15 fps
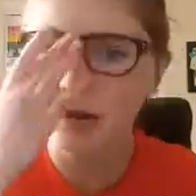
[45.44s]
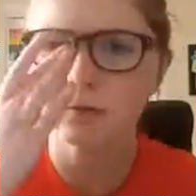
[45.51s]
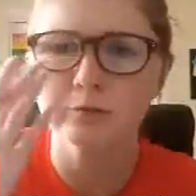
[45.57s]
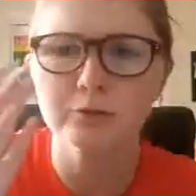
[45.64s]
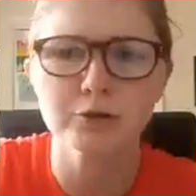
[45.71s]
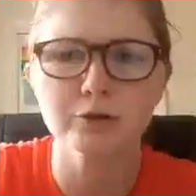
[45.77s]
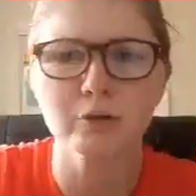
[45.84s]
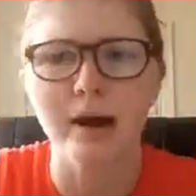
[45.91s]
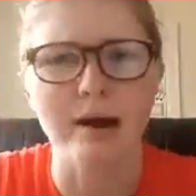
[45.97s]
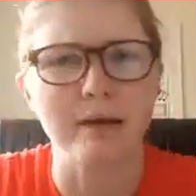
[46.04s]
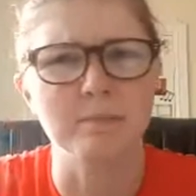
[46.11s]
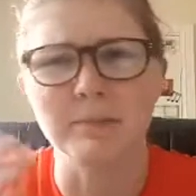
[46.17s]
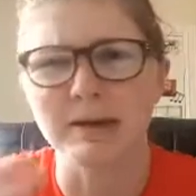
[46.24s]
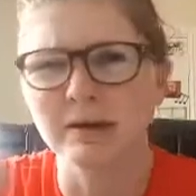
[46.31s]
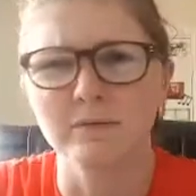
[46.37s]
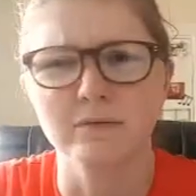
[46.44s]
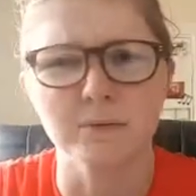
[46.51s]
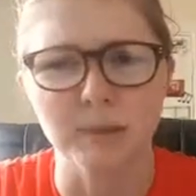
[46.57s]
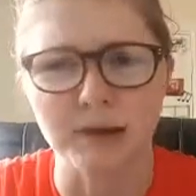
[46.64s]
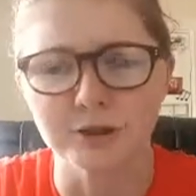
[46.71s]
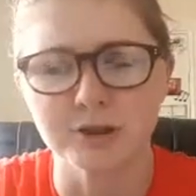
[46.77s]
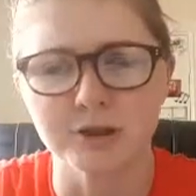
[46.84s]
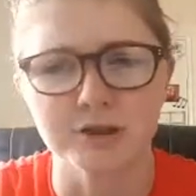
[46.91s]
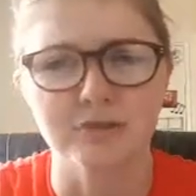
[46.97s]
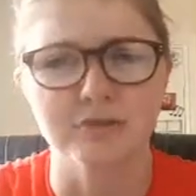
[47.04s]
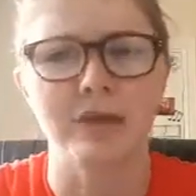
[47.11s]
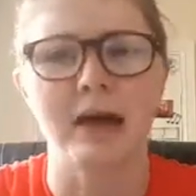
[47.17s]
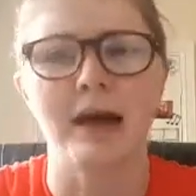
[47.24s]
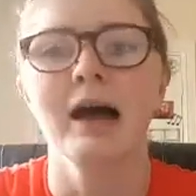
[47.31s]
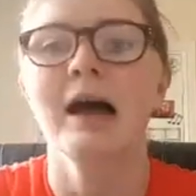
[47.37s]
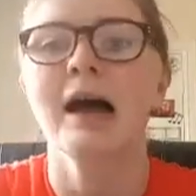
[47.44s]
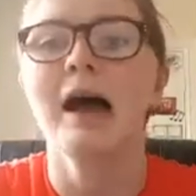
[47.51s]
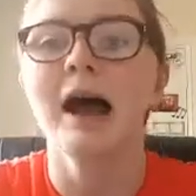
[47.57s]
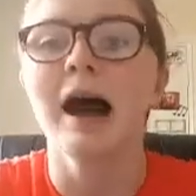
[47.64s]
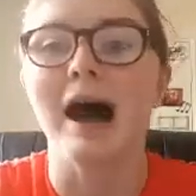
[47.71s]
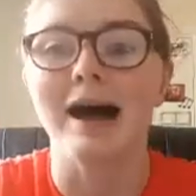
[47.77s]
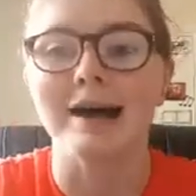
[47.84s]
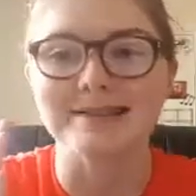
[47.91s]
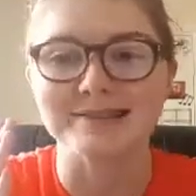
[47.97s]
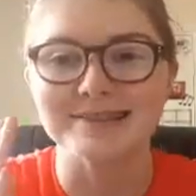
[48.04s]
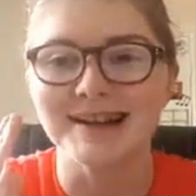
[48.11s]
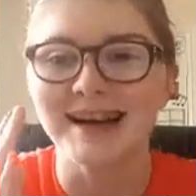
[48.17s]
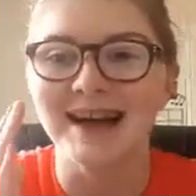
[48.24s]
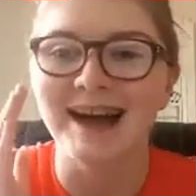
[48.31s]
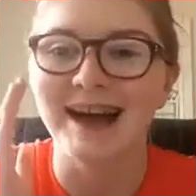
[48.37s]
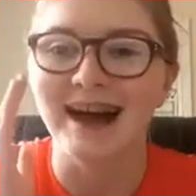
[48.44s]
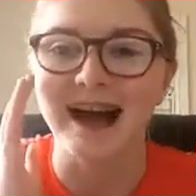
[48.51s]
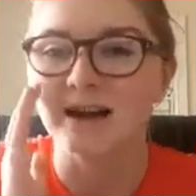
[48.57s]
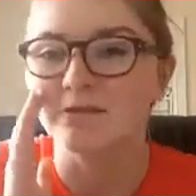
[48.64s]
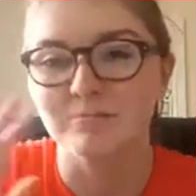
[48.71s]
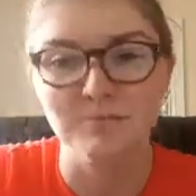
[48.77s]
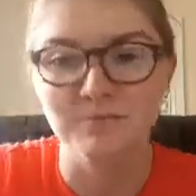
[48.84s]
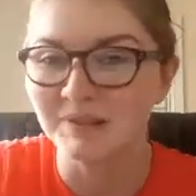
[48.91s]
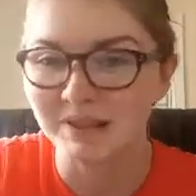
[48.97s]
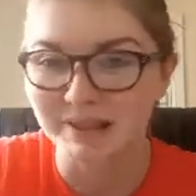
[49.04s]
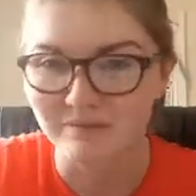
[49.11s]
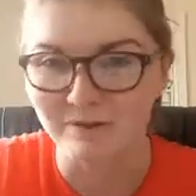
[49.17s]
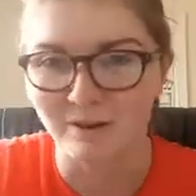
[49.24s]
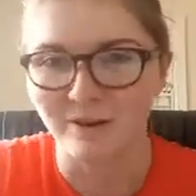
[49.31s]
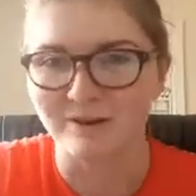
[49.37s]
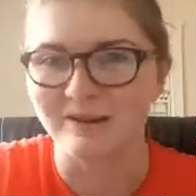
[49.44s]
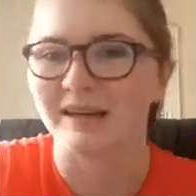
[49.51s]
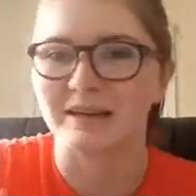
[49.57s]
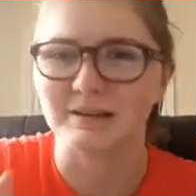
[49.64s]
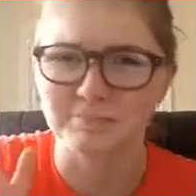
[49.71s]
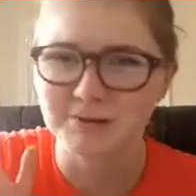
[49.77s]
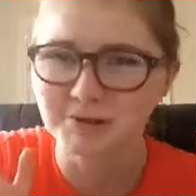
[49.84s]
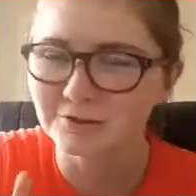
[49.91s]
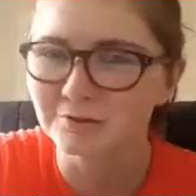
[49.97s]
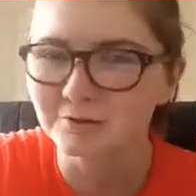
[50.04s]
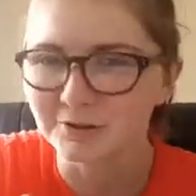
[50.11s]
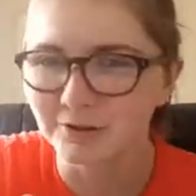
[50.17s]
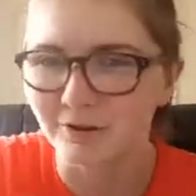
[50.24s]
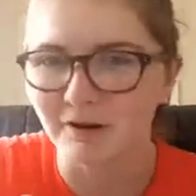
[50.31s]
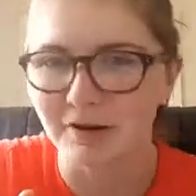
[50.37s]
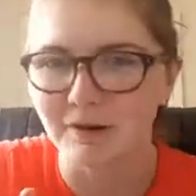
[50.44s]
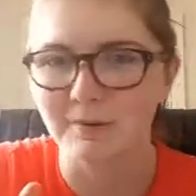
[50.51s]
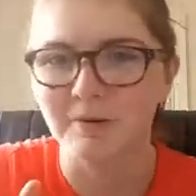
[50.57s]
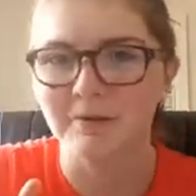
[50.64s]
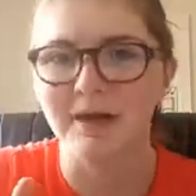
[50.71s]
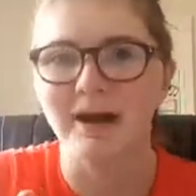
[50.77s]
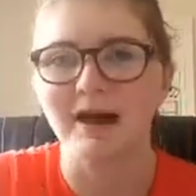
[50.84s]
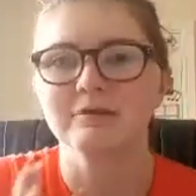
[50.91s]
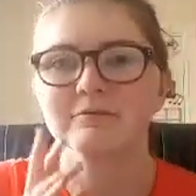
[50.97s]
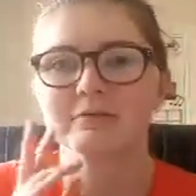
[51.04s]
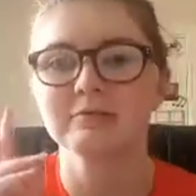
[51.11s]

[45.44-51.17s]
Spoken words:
So I make a few mentions of that, and I'm completely wrong, and I'm so sorry about that.